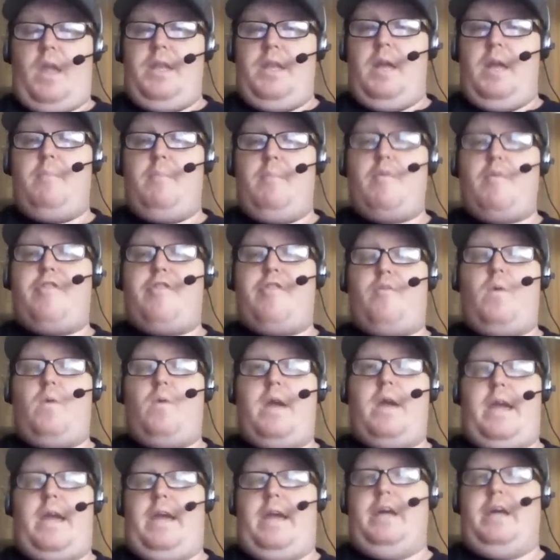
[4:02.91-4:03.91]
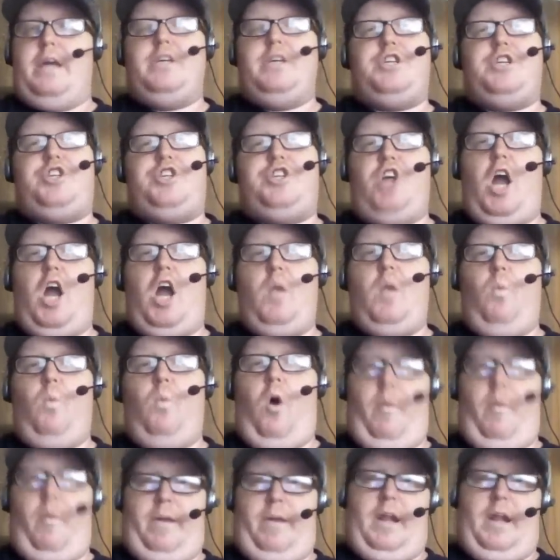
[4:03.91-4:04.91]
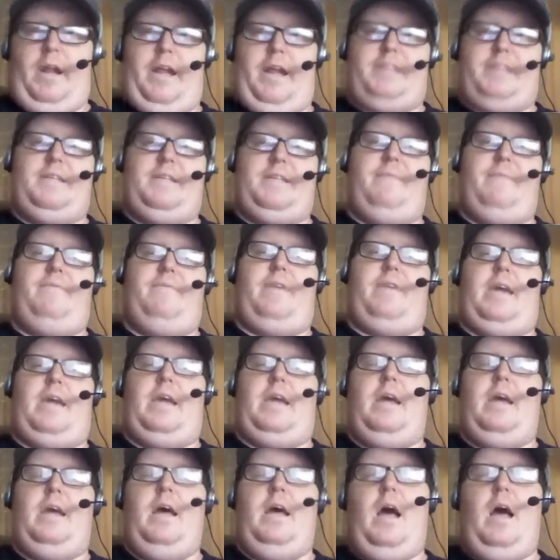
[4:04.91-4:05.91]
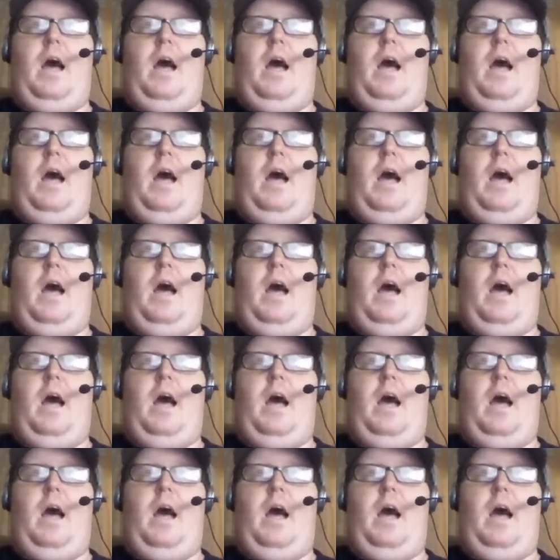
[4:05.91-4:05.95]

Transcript: Number 3, Sean Waltman on XMV.